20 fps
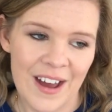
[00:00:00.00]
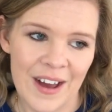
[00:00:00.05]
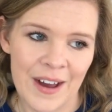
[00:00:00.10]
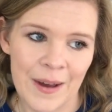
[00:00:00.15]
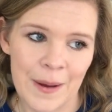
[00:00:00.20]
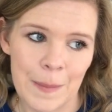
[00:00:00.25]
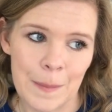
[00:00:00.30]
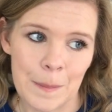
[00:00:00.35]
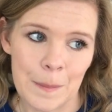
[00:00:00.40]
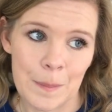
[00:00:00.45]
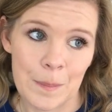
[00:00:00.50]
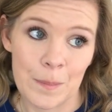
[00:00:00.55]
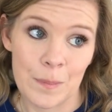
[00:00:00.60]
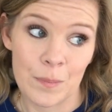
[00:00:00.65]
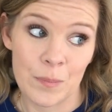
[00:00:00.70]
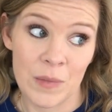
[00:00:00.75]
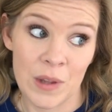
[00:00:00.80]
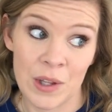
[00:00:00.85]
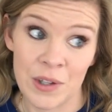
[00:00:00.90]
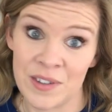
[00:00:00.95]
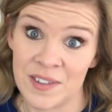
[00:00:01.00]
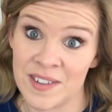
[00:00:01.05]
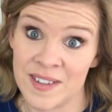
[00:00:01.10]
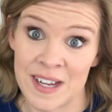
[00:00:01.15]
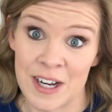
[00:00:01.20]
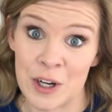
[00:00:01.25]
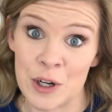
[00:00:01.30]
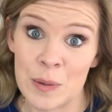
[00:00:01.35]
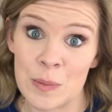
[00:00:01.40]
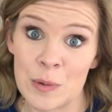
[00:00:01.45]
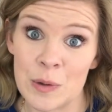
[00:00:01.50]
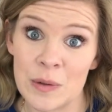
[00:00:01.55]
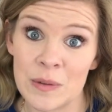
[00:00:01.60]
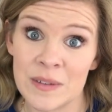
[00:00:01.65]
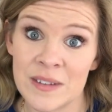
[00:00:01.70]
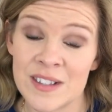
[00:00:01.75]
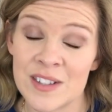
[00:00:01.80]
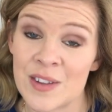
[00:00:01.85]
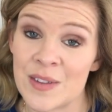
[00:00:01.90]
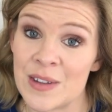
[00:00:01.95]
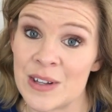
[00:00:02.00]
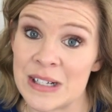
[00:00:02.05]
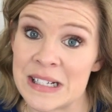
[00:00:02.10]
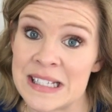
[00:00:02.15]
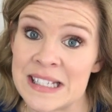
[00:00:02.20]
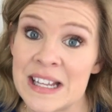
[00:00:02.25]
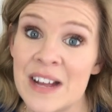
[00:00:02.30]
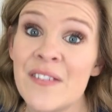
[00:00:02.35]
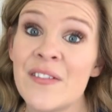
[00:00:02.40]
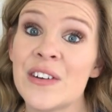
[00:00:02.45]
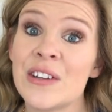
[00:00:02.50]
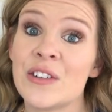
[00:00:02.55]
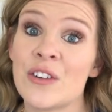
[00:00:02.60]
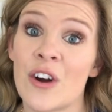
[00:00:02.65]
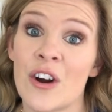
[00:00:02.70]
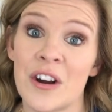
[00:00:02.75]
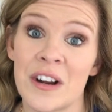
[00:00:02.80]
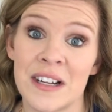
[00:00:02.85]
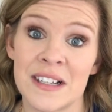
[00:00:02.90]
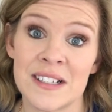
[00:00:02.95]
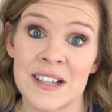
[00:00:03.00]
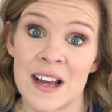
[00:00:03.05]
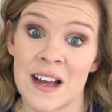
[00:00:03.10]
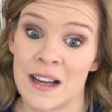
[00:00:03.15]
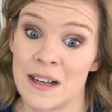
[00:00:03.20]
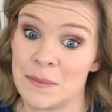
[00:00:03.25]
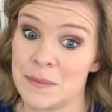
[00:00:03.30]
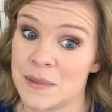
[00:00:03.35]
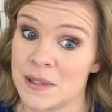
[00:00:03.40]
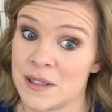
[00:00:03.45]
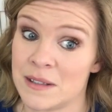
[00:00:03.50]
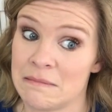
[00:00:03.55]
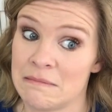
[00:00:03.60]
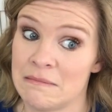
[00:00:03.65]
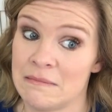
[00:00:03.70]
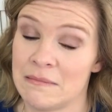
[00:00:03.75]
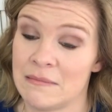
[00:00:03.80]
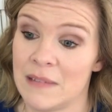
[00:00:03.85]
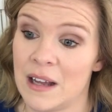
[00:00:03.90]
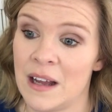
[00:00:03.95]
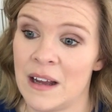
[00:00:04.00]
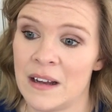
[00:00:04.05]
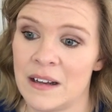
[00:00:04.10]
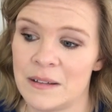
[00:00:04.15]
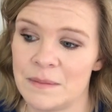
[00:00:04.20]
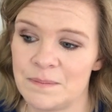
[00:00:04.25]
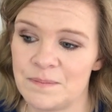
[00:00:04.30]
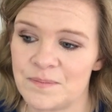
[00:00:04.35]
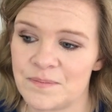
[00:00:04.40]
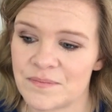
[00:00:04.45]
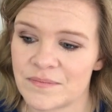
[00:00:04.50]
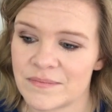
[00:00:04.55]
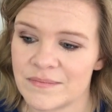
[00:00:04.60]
um, it's terrible. So it's definitely dark at times, um,